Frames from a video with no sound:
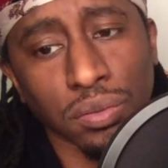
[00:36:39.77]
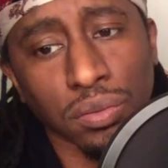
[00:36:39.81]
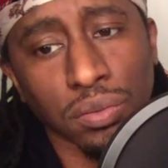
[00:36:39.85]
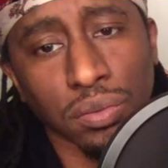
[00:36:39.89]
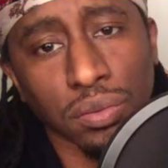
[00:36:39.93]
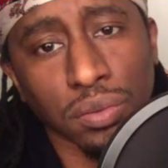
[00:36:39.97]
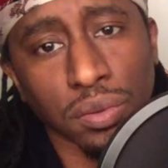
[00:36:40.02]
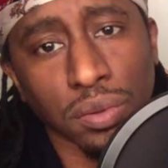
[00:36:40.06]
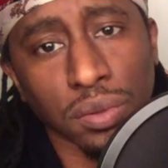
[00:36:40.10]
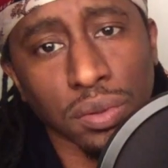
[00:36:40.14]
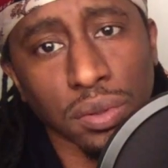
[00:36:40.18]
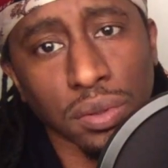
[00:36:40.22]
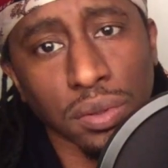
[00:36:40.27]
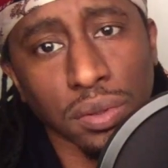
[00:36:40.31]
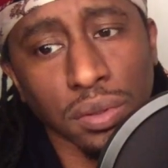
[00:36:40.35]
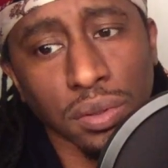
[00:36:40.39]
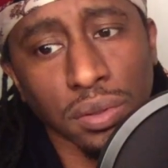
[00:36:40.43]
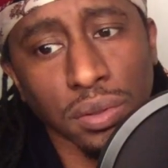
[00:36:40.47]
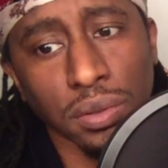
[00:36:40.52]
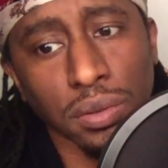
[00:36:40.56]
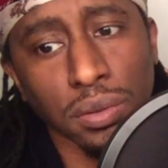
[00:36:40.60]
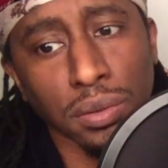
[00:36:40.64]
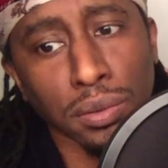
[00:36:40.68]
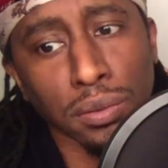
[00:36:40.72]

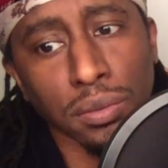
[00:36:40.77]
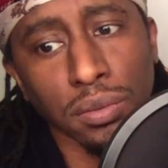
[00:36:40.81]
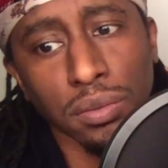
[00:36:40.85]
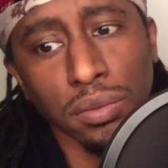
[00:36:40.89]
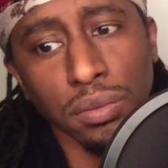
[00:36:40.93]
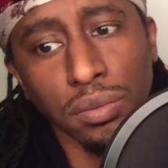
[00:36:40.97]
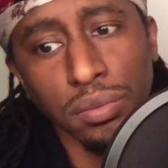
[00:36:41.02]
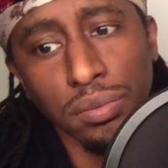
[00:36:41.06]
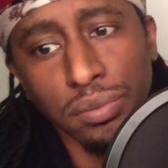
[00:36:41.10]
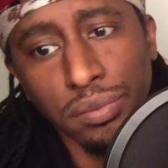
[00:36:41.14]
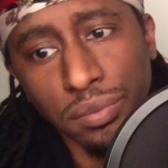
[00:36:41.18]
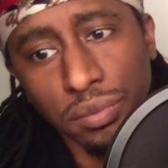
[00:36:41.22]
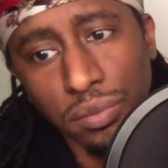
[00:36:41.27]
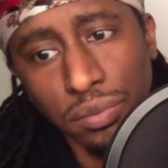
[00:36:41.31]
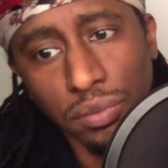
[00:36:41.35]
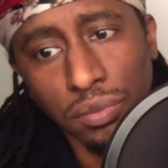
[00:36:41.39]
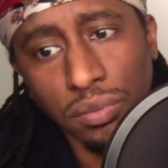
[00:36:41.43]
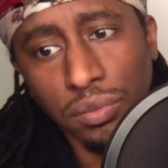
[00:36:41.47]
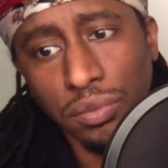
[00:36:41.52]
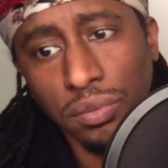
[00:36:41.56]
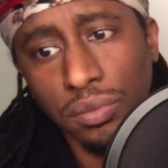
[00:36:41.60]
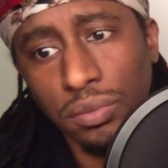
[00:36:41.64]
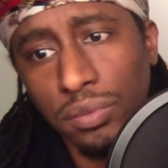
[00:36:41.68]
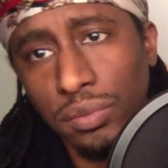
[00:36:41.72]

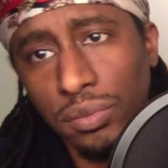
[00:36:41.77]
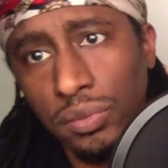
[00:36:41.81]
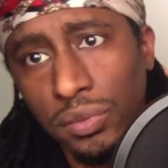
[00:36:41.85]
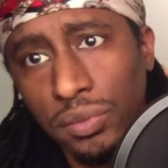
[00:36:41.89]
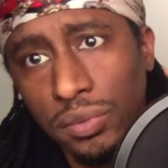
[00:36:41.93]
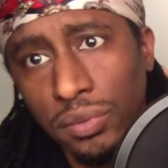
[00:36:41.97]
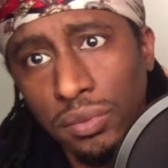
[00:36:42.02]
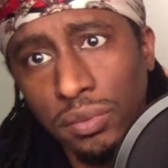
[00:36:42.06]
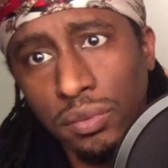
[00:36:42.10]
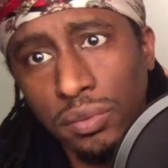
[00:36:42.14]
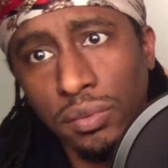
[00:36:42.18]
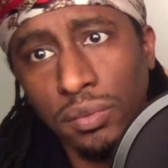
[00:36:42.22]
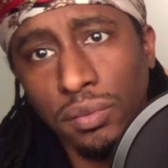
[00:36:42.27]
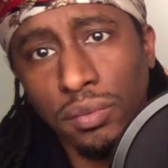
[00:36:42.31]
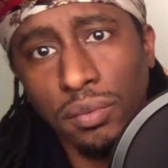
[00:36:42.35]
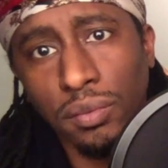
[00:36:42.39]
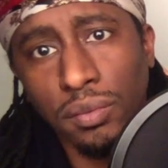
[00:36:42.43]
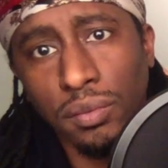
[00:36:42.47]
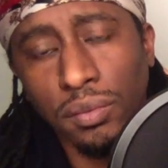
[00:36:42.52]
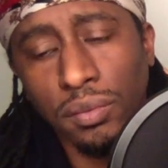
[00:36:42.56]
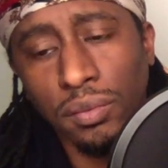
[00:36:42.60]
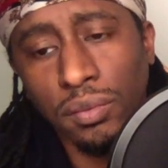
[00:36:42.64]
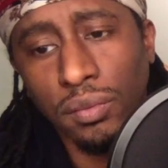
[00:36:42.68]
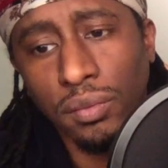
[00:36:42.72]

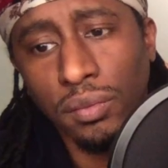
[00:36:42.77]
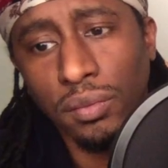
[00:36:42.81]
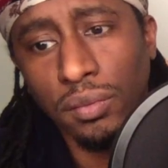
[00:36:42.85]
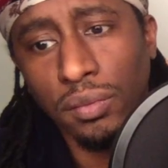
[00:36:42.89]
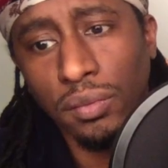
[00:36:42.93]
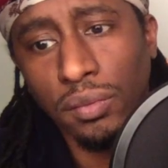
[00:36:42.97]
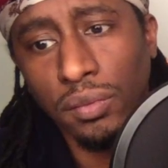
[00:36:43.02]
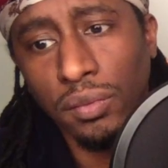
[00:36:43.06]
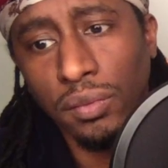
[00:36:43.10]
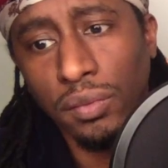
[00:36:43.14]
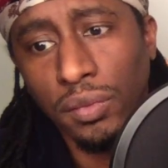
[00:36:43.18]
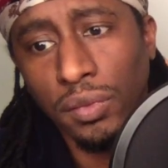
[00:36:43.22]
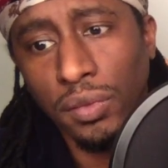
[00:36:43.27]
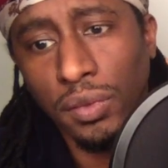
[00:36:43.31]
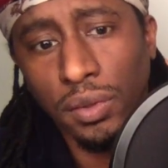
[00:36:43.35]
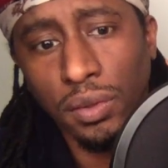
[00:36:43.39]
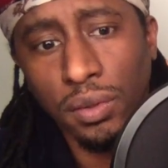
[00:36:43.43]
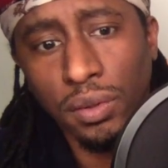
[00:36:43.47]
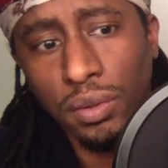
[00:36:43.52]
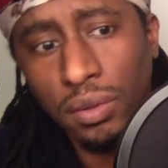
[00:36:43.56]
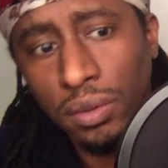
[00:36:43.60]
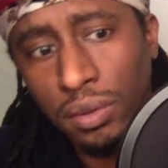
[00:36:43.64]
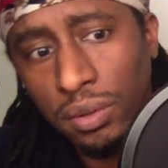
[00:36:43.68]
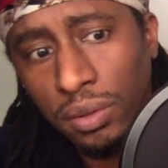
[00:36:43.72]

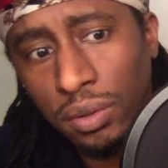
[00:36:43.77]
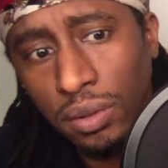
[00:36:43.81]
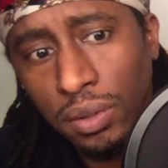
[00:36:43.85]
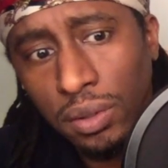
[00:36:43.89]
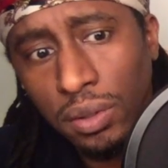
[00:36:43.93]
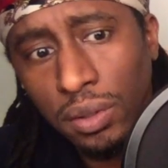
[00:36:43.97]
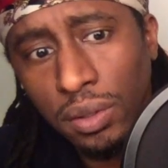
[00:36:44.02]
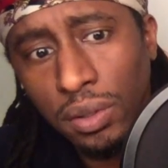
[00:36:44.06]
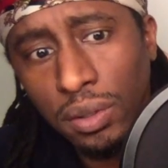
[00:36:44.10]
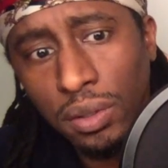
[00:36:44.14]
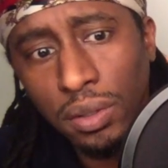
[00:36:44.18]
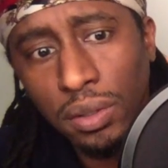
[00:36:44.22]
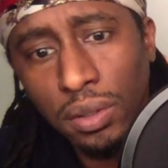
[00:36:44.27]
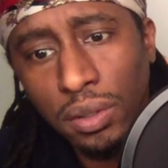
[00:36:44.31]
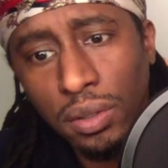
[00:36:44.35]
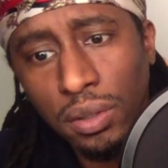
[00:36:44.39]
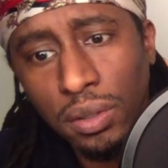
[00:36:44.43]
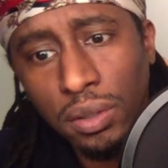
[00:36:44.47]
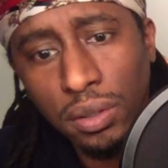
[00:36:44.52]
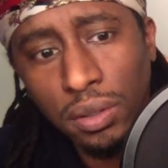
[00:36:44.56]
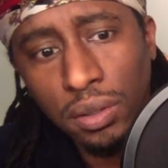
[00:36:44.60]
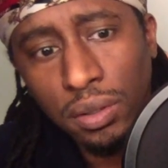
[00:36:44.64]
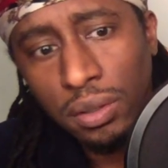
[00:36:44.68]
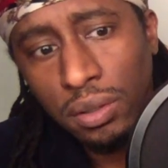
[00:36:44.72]

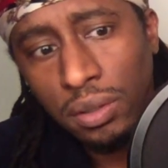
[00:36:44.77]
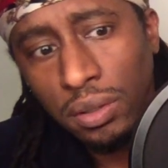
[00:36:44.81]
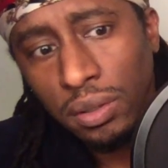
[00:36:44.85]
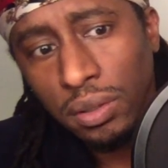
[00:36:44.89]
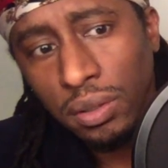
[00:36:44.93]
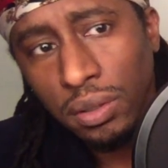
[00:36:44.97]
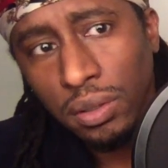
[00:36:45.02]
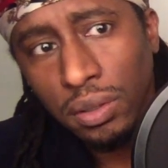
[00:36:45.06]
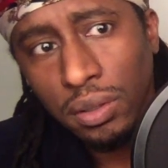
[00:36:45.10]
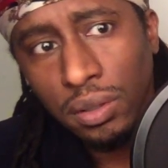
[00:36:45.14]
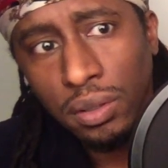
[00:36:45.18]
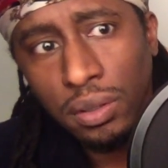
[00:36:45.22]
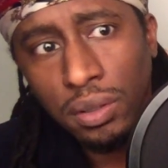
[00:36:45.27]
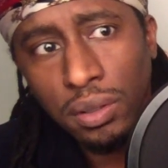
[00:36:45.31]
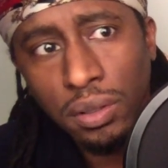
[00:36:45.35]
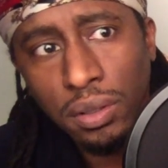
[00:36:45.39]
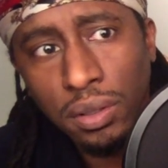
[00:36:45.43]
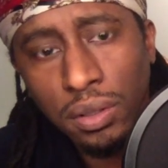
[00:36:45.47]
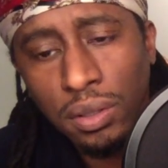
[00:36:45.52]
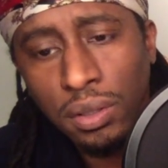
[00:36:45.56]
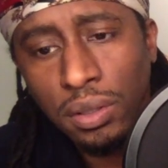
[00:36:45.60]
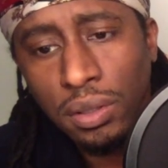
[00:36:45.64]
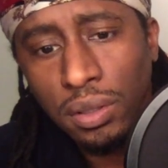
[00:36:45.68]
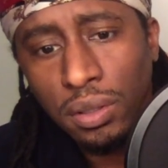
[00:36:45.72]

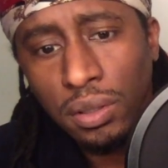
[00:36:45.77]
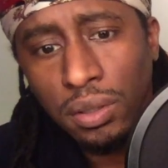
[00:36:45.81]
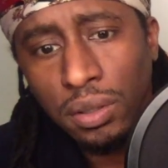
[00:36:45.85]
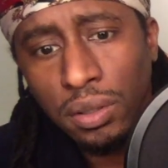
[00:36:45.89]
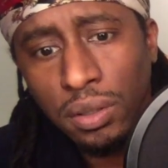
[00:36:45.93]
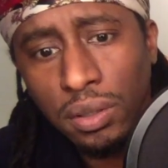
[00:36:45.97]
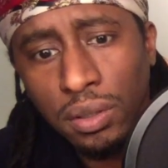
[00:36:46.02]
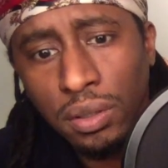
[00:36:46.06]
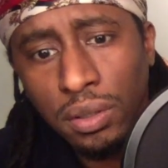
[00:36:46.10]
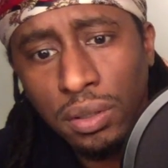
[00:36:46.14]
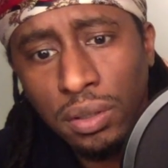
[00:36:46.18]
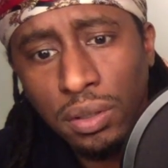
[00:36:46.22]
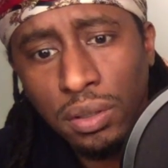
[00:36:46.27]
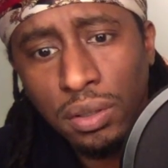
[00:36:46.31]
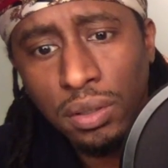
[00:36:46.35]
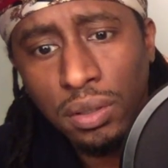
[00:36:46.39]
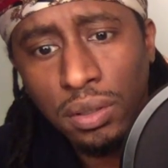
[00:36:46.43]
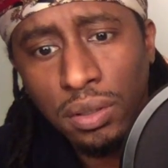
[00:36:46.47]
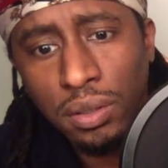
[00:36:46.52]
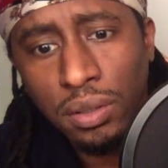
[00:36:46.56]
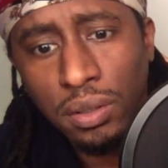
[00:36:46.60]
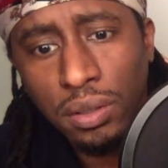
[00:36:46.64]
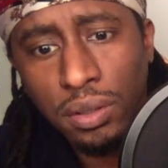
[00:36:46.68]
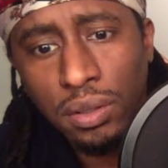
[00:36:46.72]

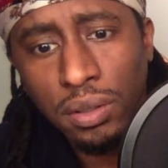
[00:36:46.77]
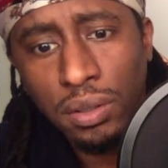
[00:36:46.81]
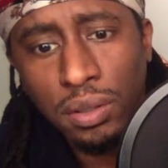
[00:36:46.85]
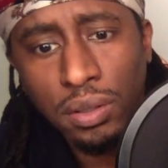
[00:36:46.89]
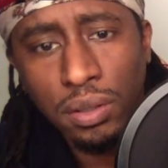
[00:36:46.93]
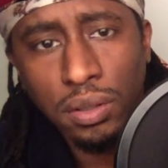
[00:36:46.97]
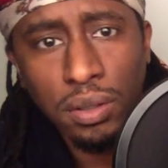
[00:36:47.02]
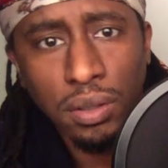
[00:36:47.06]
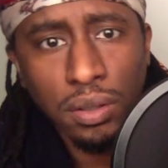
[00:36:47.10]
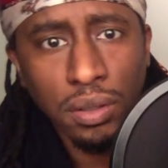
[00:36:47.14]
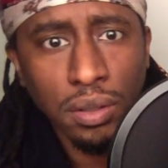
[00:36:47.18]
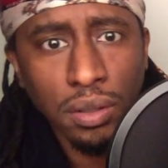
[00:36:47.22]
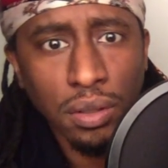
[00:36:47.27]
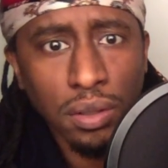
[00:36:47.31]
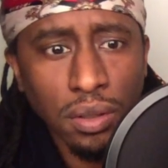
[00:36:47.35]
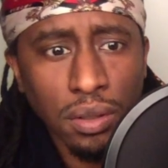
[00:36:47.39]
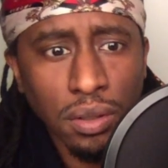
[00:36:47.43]
(no one is talking)